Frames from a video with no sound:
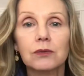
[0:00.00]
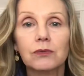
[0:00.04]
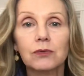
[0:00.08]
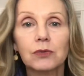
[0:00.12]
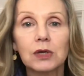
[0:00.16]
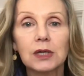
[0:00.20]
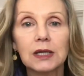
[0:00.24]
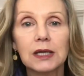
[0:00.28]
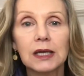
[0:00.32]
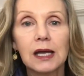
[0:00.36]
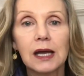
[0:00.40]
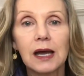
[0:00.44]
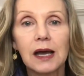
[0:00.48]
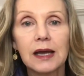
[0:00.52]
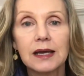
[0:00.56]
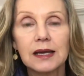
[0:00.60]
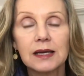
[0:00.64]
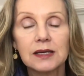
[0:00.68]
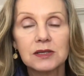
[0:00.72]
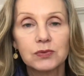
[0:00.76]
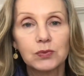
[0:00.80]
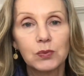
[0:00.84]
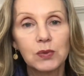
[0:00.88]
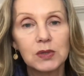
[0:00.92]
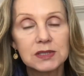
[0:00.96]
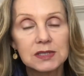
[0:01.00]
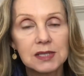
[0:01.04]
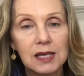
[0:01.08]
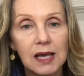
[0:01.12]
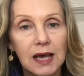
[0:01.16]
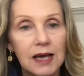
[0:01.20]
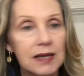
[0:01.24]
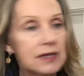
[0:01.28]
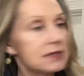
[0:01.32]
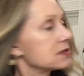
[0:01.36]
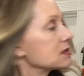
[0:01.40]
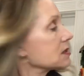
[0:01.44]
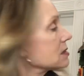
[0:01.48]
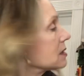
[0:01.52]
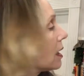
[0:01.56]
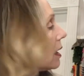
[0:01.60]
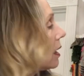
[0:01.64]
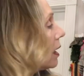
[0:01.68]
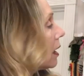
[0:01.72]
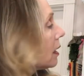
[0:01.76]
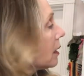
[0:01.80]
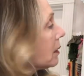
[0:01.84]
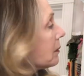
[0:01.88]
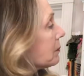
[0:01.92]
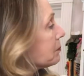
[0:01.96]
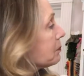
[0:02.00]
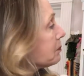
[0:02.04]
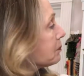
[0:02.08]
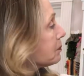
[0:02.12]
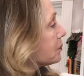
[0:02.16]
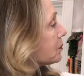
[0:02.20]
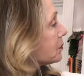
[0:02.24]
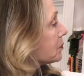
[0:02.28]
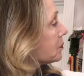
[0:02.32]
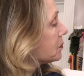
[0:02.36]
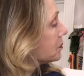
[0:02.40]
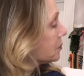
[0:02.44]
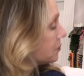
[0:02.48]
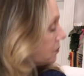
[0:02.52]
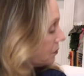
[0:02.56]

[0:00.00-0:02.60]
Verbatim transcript: it really, I guess, once it has um,